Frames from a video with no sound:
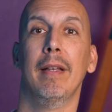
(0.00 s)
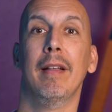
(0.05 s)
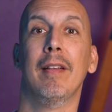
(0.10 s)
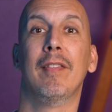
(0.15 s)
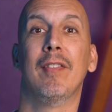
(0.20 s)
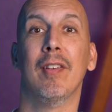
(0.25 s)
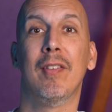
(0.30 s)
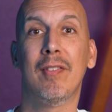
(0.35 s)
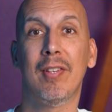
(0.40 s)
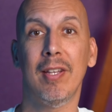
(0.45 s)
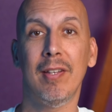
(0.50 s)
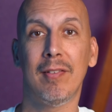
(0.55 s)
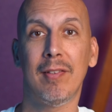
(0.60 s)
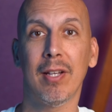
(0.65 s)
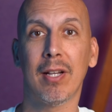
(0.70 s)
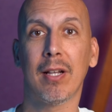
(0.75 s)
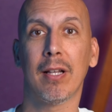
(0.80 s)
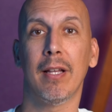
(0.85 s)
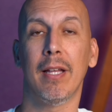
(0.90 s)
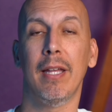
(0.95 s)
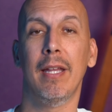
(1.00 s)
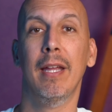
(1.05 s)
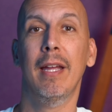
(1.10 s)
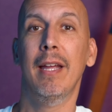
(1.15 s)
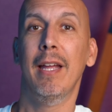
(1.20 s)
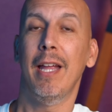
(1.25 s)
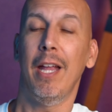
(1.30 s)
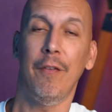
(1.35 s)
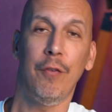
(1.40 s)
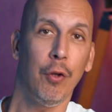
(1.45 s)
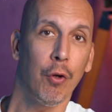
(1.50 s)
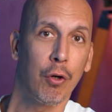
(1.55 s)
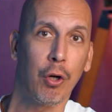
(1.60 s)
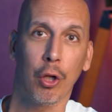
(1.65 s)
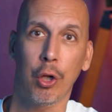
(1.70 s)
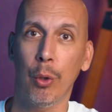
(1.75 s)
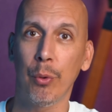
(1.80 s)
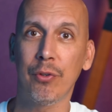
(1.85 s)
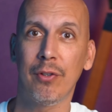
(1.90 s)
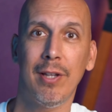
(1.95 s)
Statistically, if your
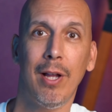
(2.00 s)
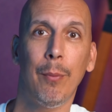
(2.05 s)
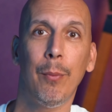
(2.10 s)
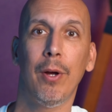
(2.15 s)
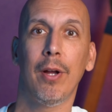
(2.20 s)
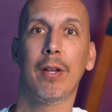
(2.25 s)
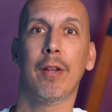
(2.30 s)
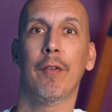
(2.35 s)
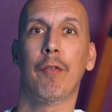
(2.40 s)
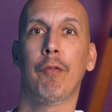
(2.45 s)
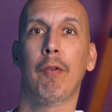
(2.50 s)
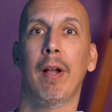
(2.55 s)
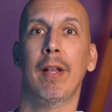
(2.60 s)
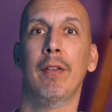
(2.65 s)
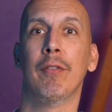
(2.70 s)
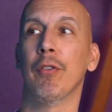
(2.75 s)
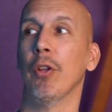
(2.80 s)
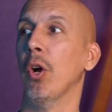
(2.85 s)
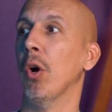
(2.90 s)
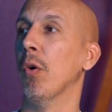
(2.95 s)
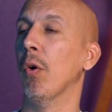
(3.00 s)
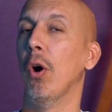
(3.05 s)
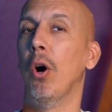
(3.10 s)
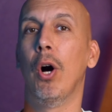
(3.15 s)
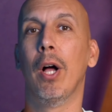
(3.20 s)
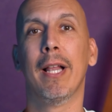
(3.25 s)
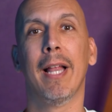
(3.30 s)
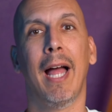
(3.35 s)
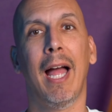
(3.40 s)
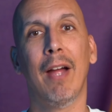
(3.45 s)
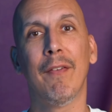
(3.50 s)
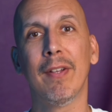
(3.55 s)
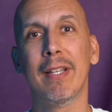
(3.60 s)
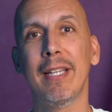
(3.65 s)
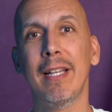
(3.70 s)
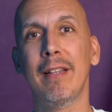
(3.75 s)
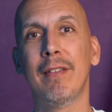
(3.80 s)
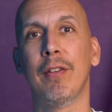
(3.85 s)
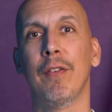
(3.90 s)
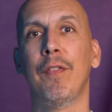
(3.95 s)
close network of friends are all
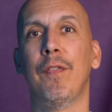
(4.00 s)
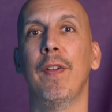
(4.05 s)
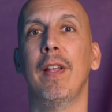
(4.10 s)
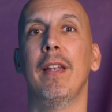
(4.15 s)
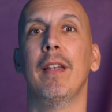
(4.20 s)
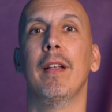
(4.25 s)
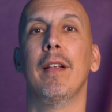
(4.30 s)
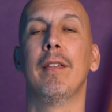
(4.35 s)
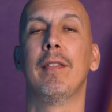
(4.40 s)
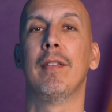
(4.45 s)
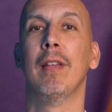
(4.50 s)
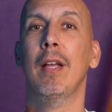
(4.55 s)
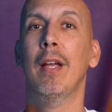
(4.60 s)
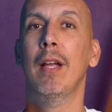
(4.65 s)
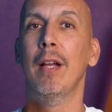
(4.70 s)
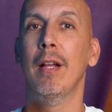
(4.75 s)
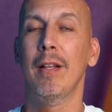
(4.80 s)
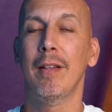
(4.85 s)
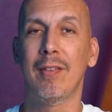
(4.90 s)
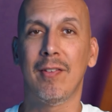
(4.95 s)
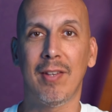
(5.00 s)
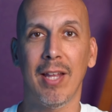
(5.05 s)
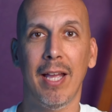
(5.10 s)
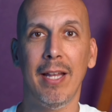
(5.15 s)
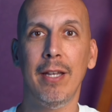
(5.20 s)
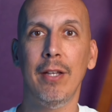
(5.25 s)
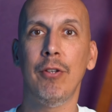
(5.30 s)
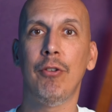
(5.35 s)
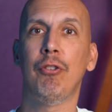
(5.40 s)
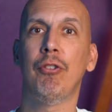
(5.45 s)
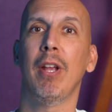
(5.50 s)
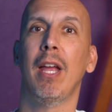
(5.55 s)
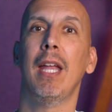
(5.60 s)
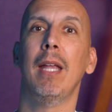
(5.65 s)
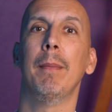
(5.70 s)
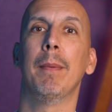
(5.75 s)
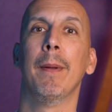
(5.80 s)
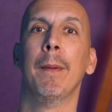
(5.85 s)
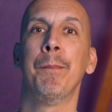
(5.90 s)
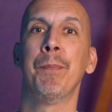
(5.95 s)
heavily into fitness, staying in shape,